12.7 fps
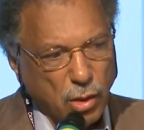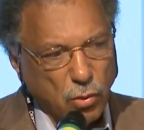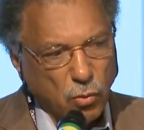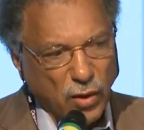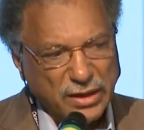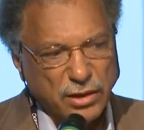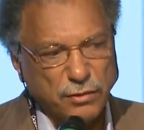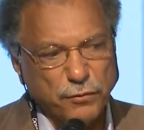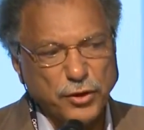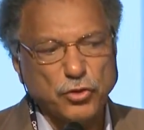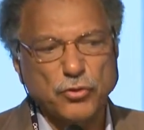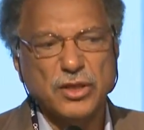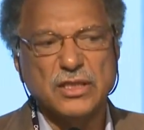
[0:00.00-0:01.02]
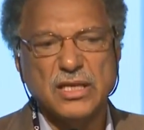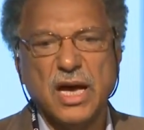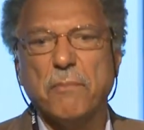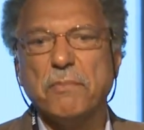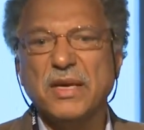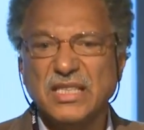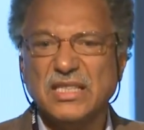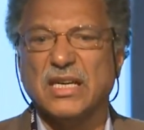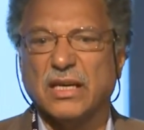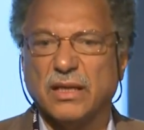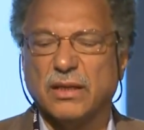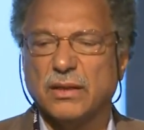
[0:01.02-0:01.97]
what fisheries are missing.
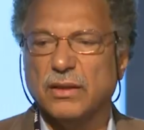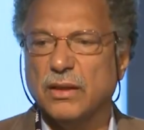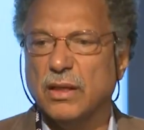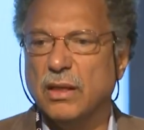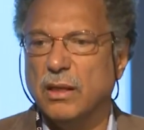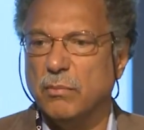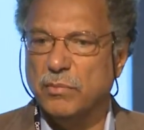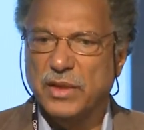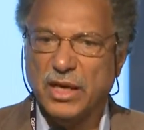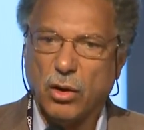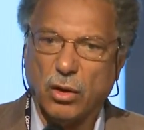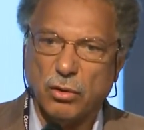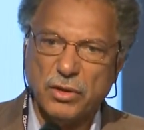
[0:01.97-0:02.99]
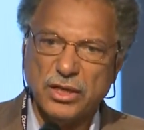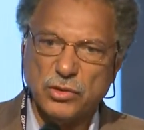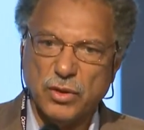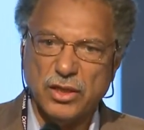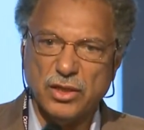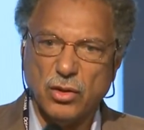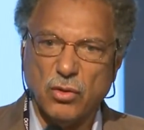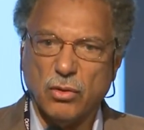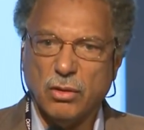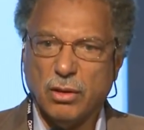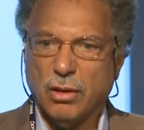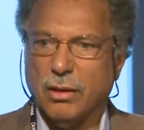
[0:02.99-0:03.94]
They always will know,
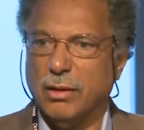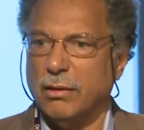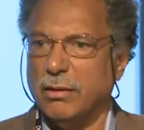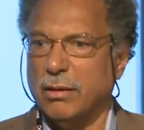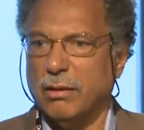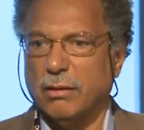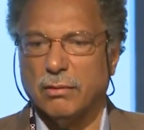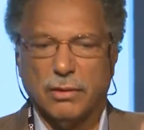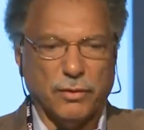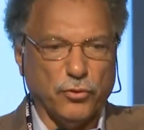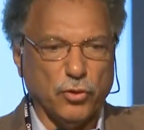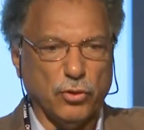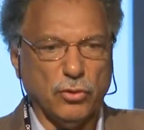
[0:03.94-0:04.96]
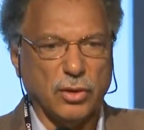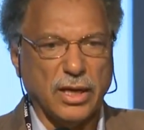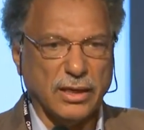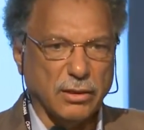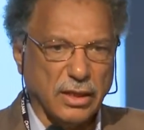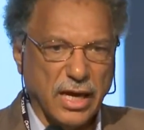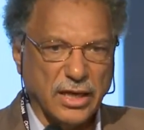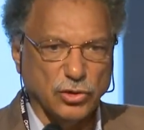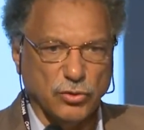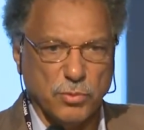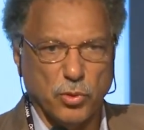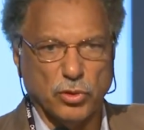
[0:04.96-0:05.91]
if you look at the catch
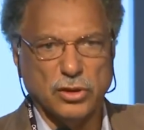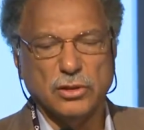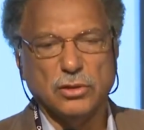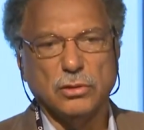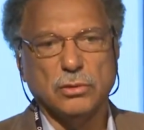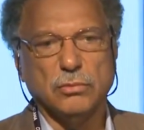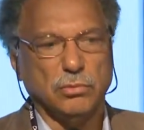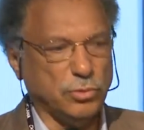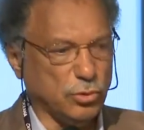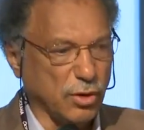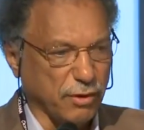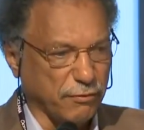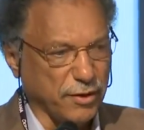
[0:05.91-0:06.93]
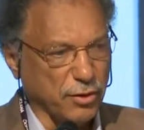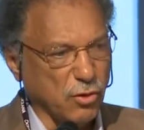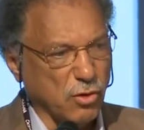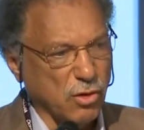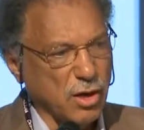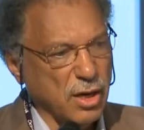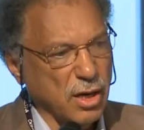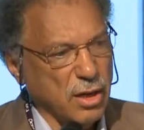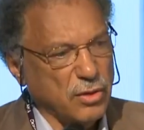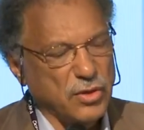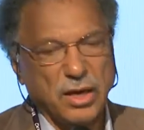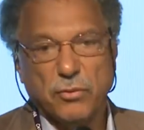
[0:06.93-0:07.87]
reported to FAO,
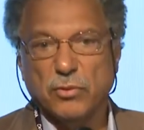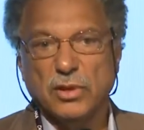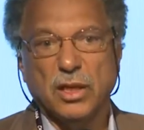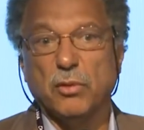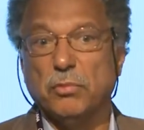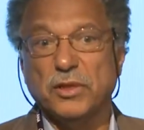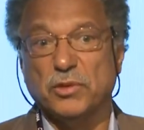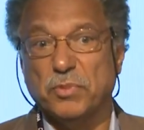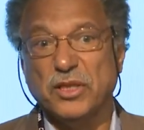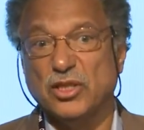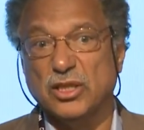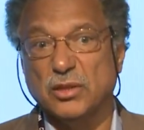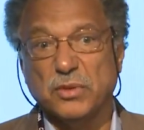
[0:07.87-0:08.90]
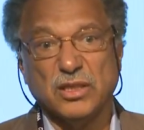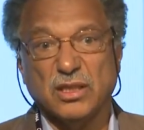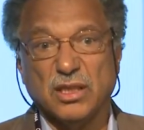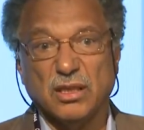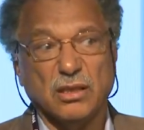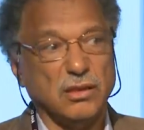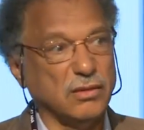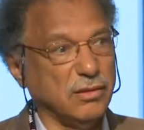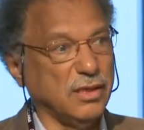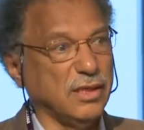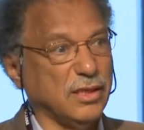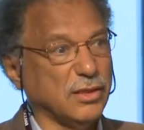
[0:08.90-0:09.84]
there will be species missing.
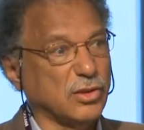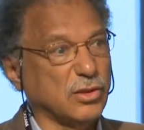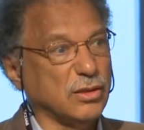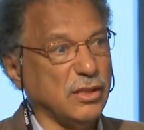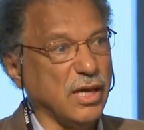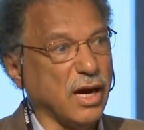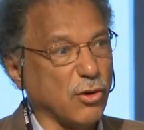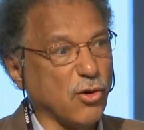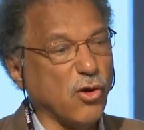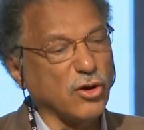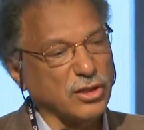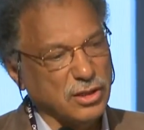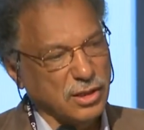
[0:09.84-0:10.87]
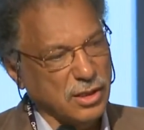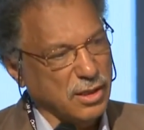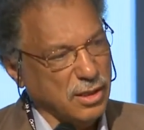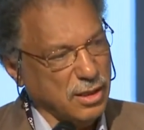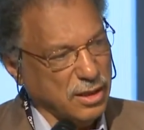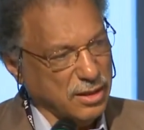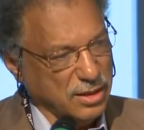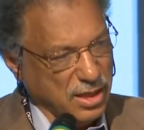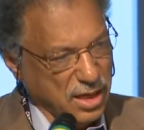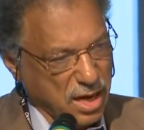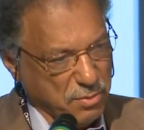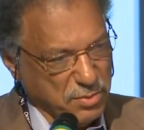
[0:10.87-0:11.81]
They are caught, they
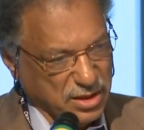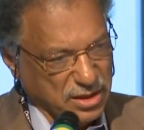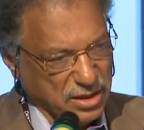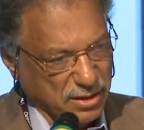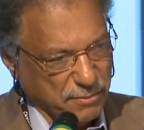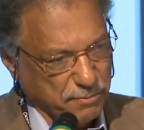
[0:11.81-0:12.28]
are missing.